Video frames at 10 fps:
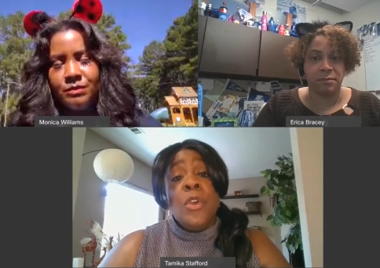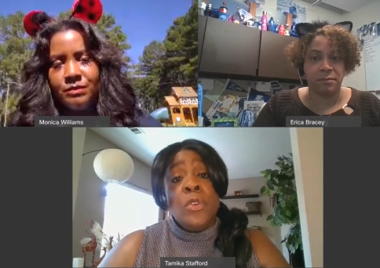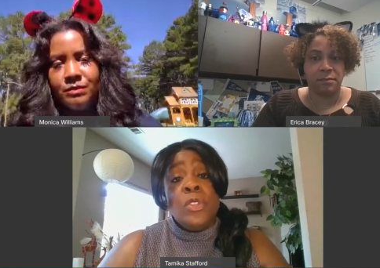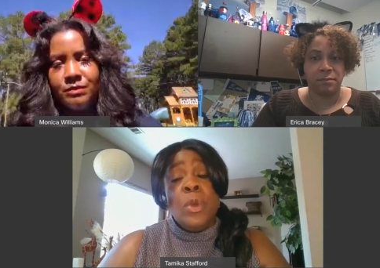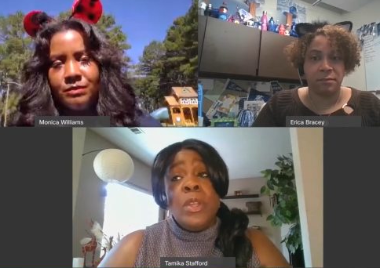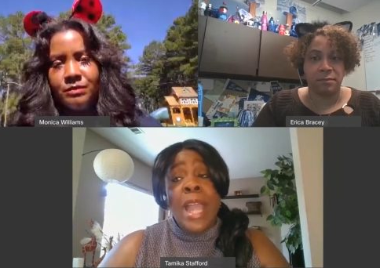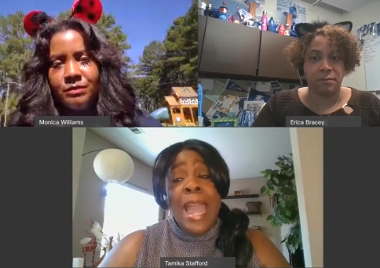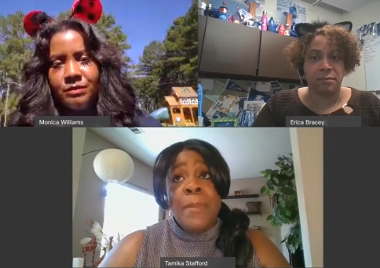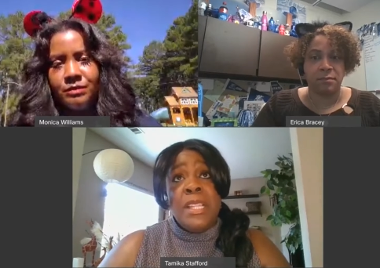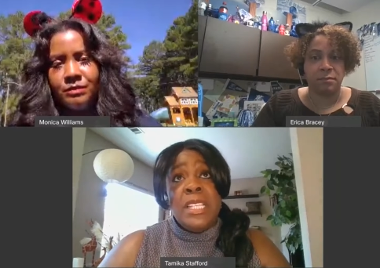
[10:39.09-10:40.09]
Speaker 1: And those,
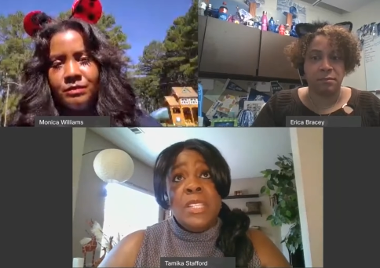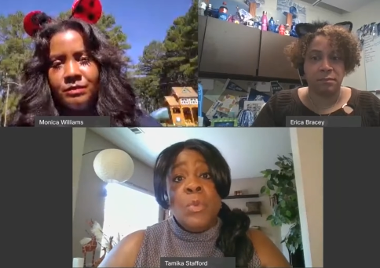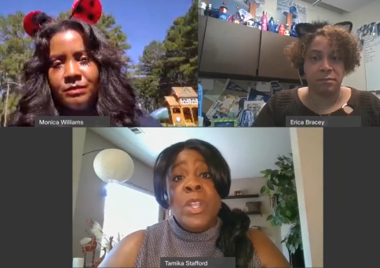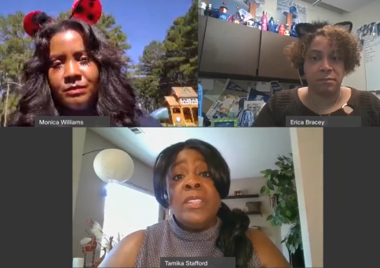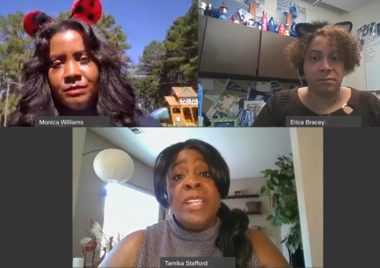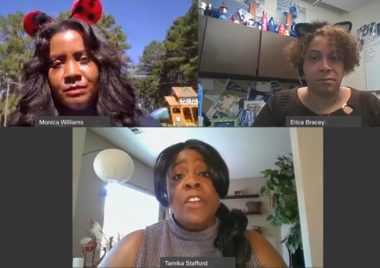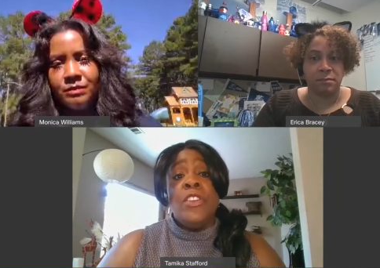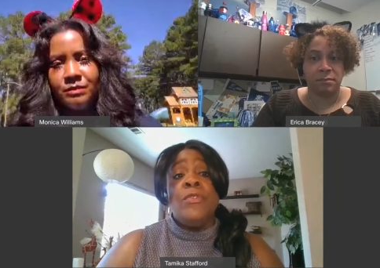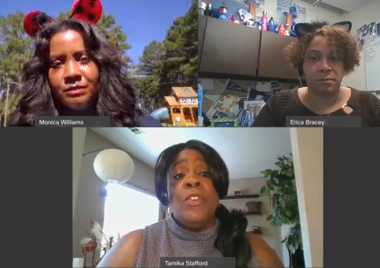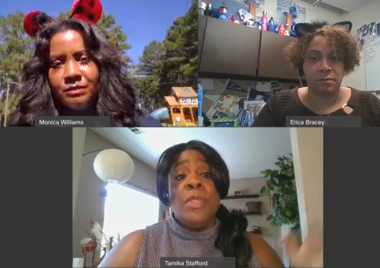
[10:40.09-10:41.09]
what happens is
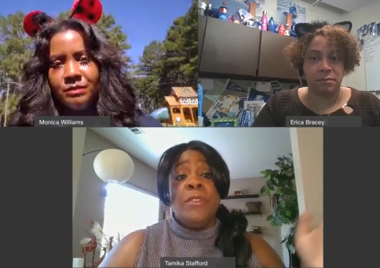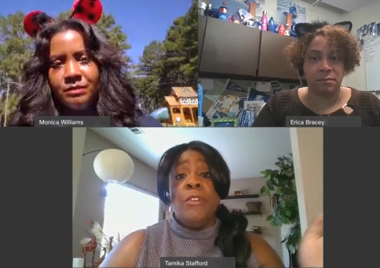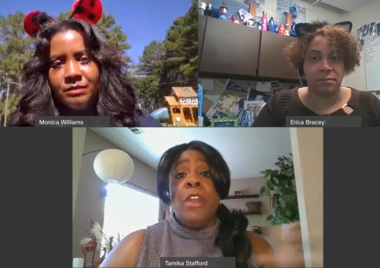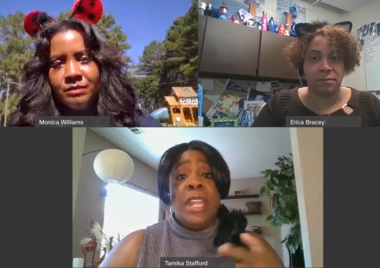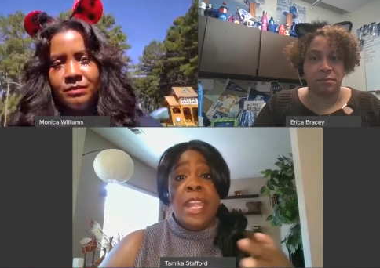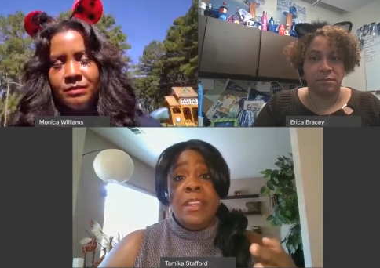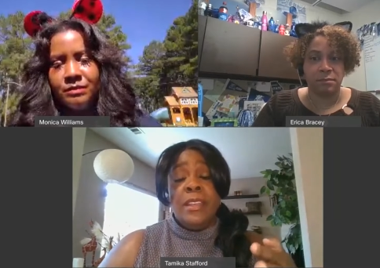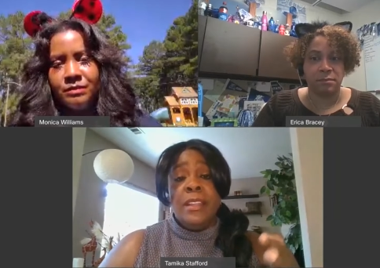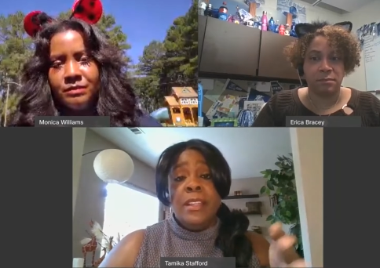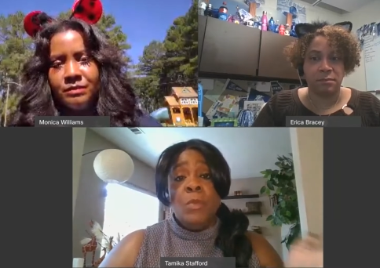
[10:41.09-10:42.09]
we'll tell you from the front
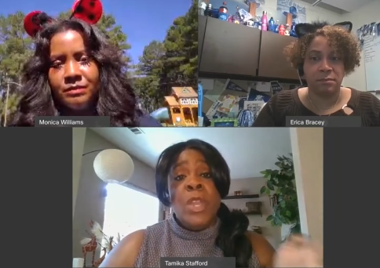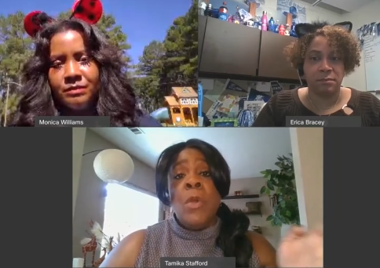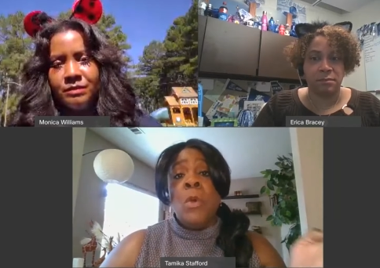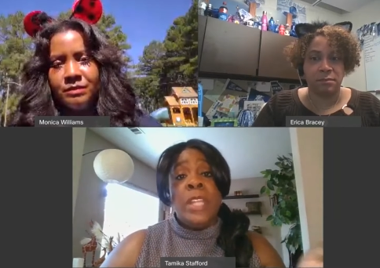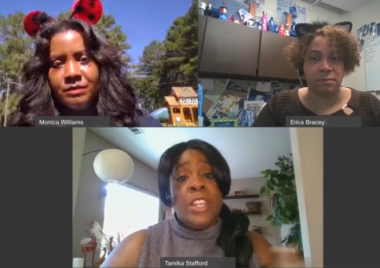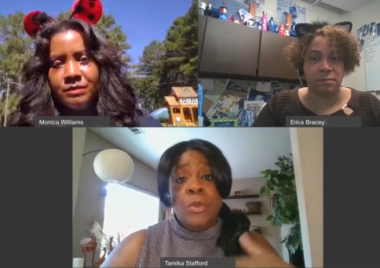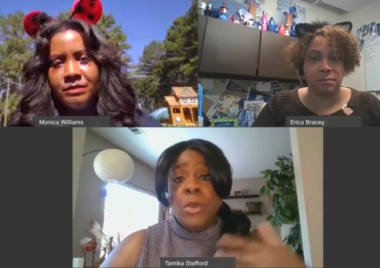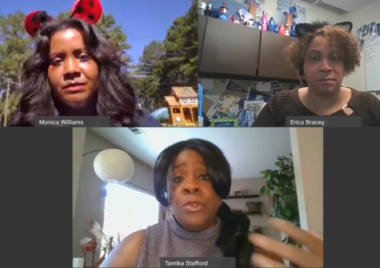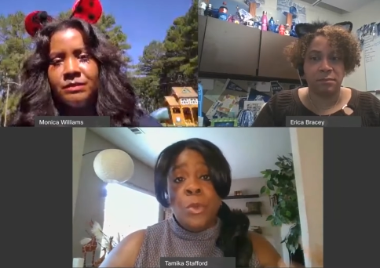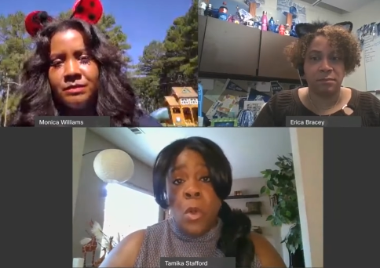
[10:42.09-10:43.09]
end, we
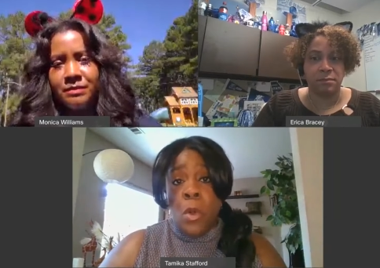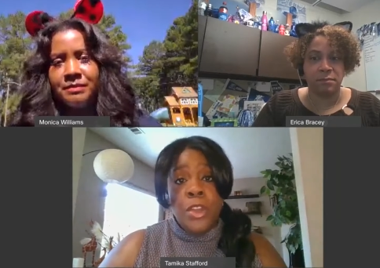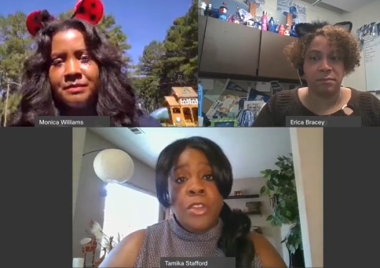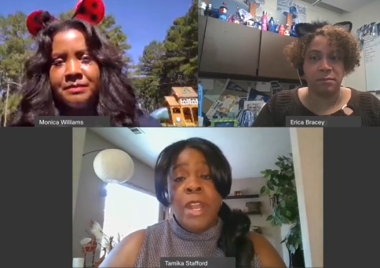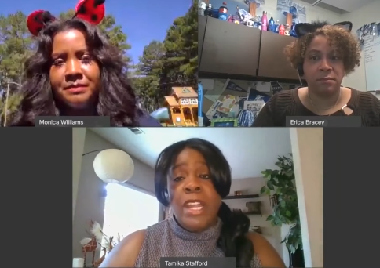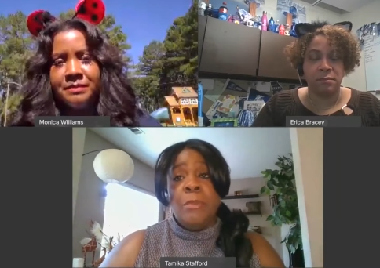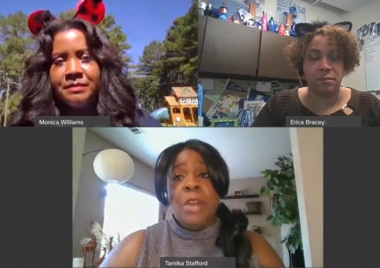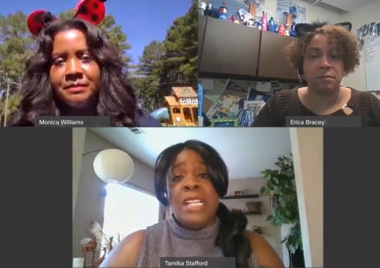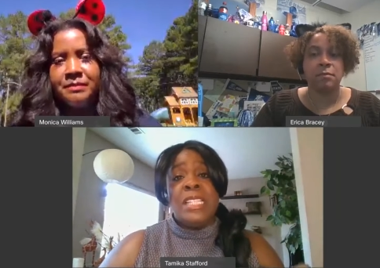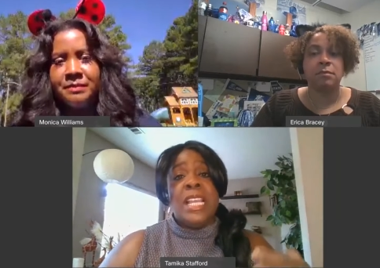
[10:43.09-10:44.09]
won't let you go through a whole
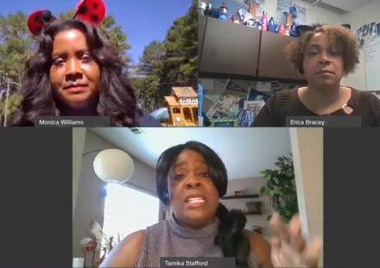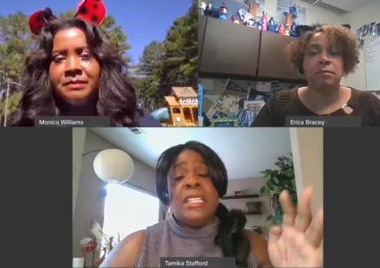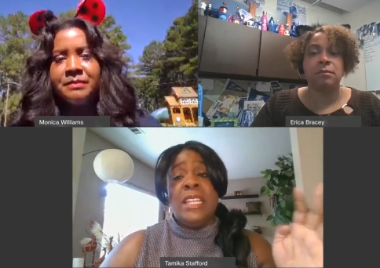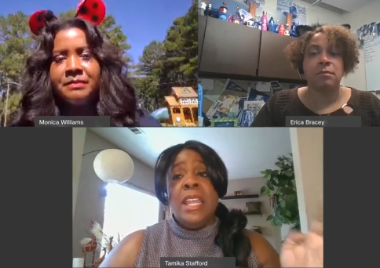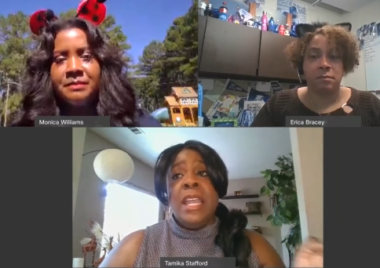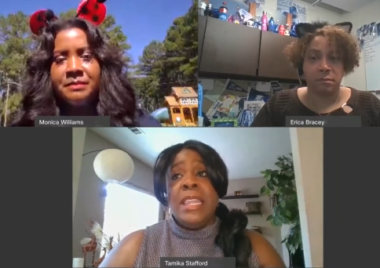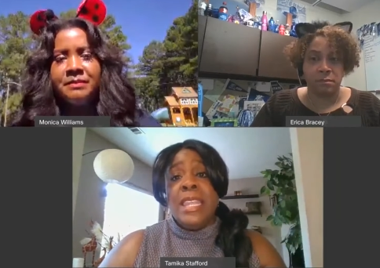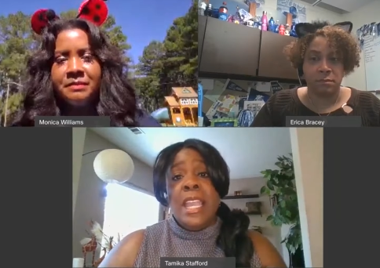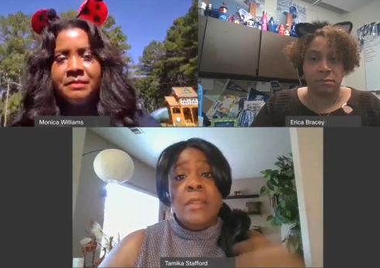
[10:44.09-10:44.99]
underwriting process and